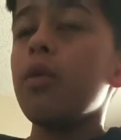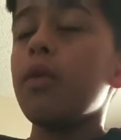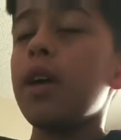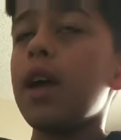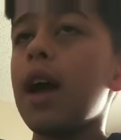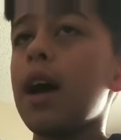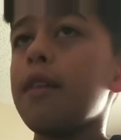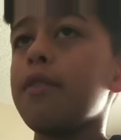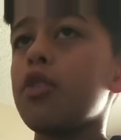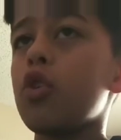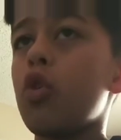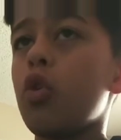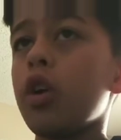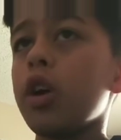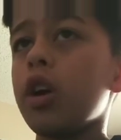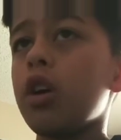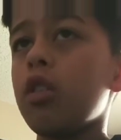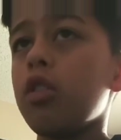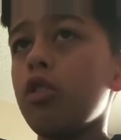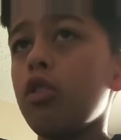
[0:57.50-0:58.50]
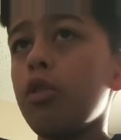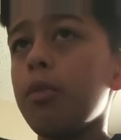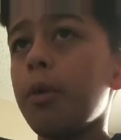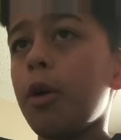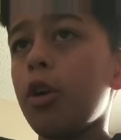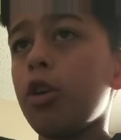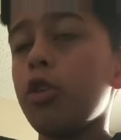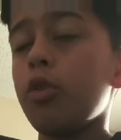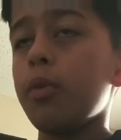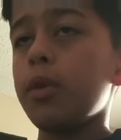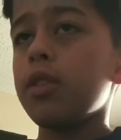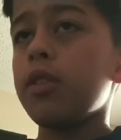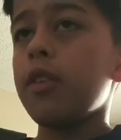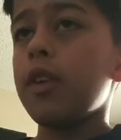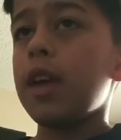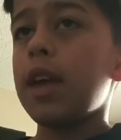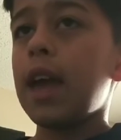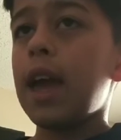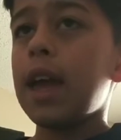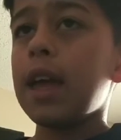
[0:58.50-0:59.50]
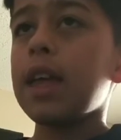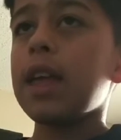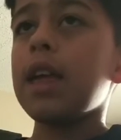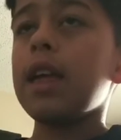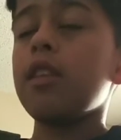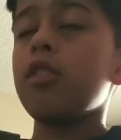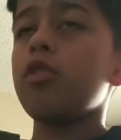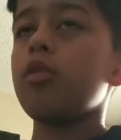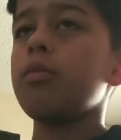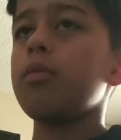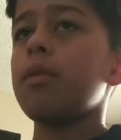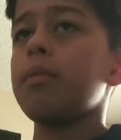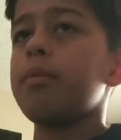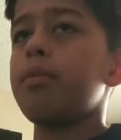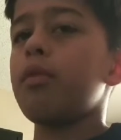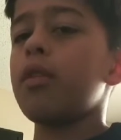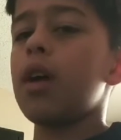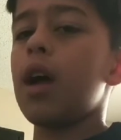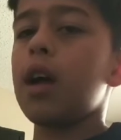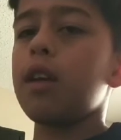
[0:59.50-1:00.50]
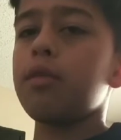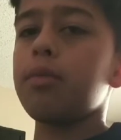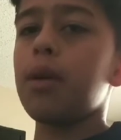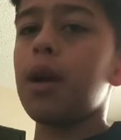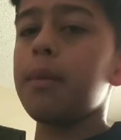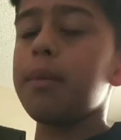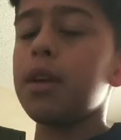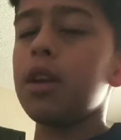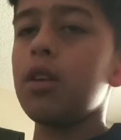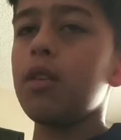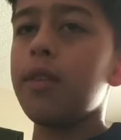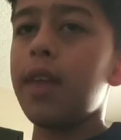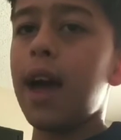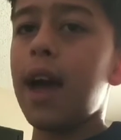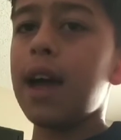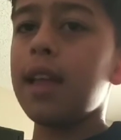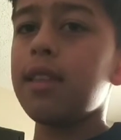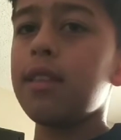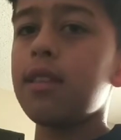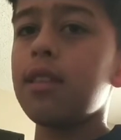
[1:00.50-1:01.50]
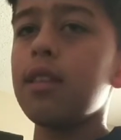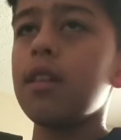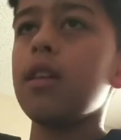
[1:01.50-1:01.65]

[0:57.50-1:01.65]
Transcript: We have Corey Kluber, who went to the Yankees. You guys probably know that.